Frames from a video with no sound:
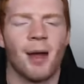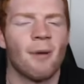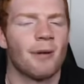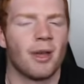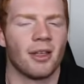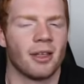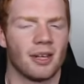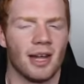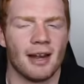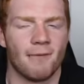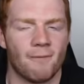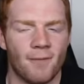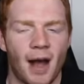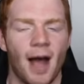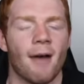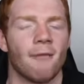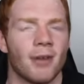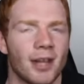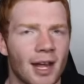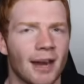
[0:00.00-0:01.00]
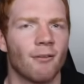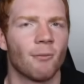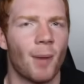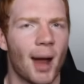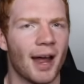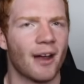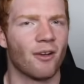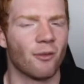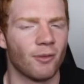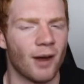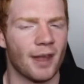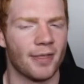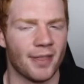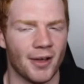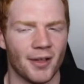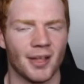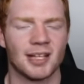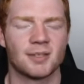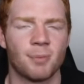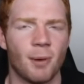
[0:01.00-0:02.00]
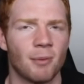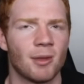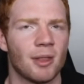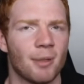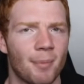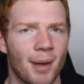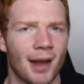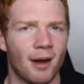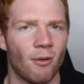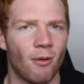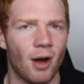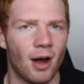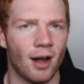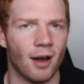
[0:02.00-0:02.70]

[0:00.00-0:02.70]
we only need five. We got Michael Redd, though. That's probably the better one.